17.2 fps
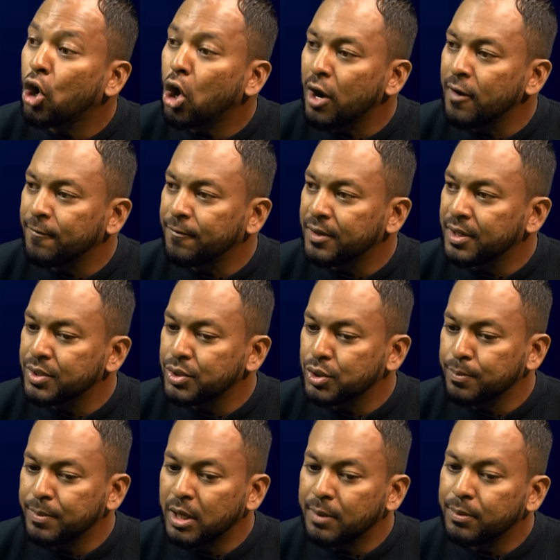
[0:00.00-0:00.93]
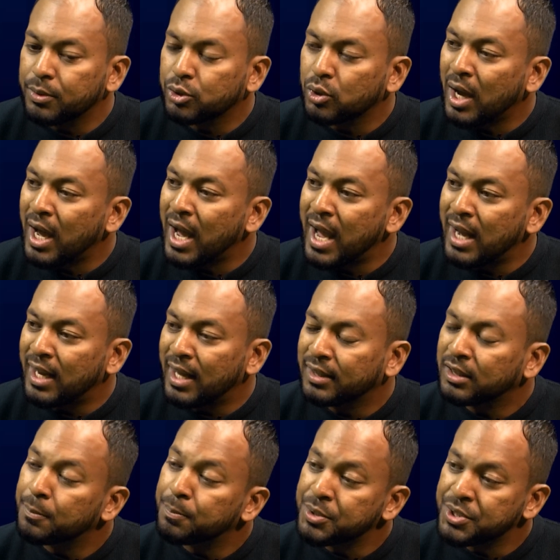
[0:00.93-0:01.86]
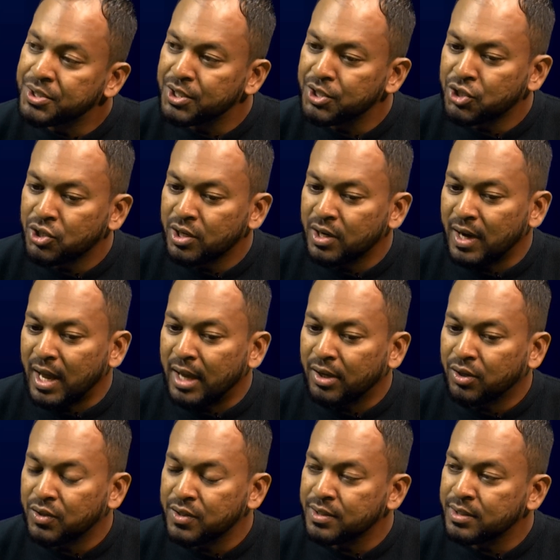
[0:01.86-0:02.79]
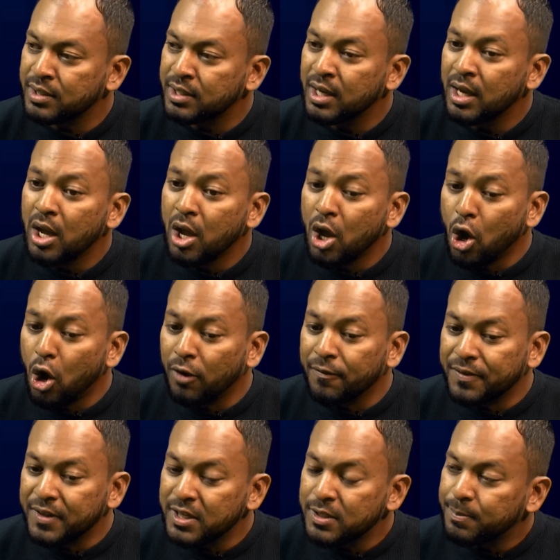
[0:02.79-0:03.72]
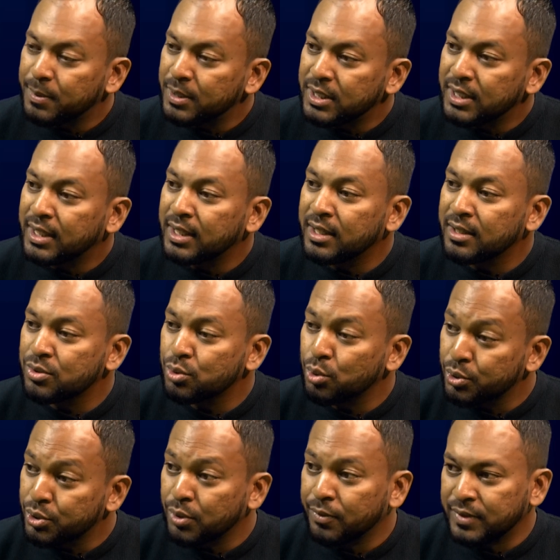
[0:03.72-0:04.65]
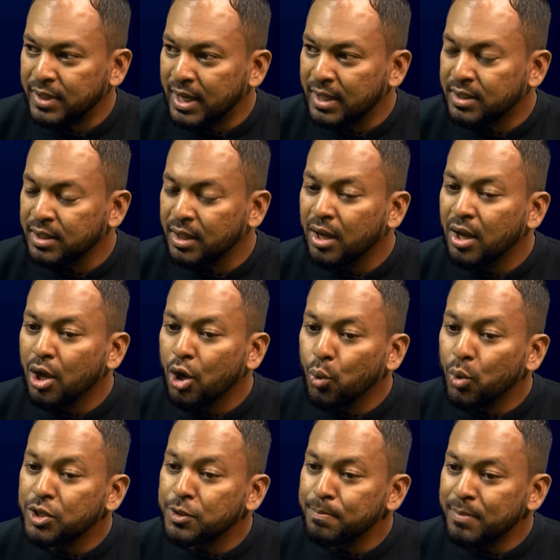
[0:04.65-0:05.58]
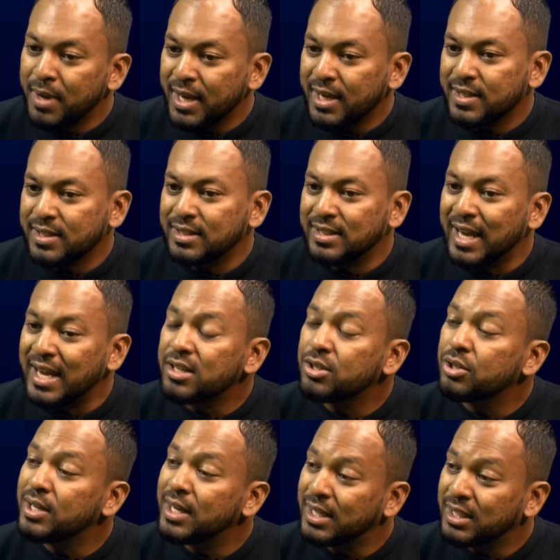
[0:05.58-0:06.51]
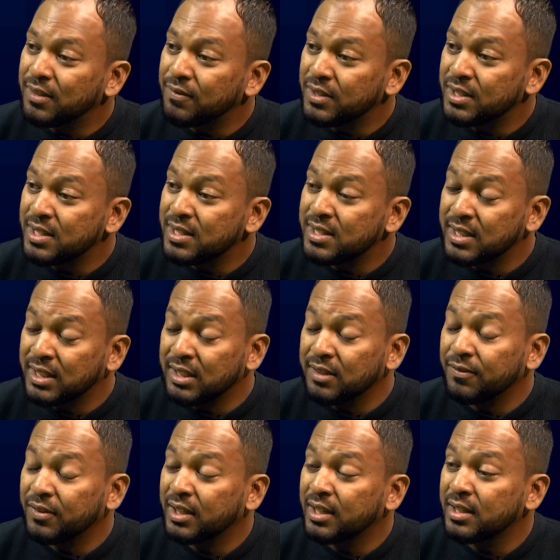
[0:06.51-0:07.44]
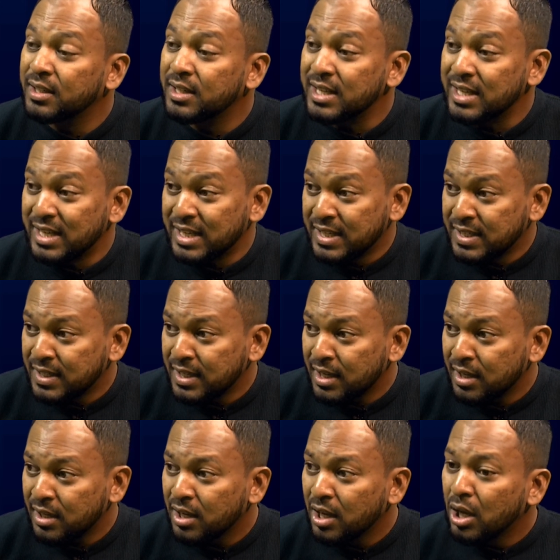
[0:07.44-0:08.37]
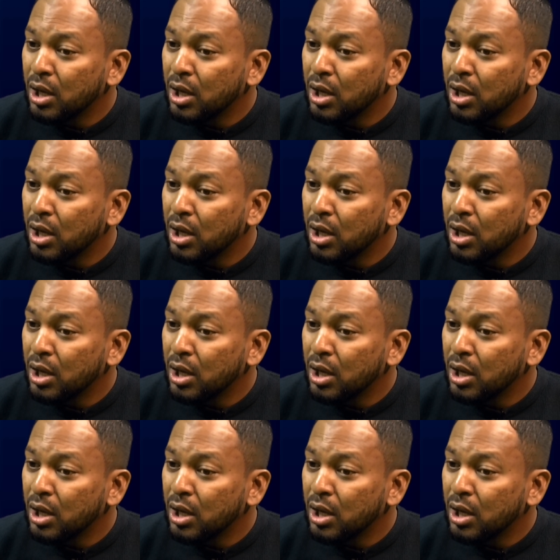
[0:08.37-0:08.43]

confidence to be able to highlight the precision and accuracy of these particular sorts of data, which makes day-to-day activities significantly easier,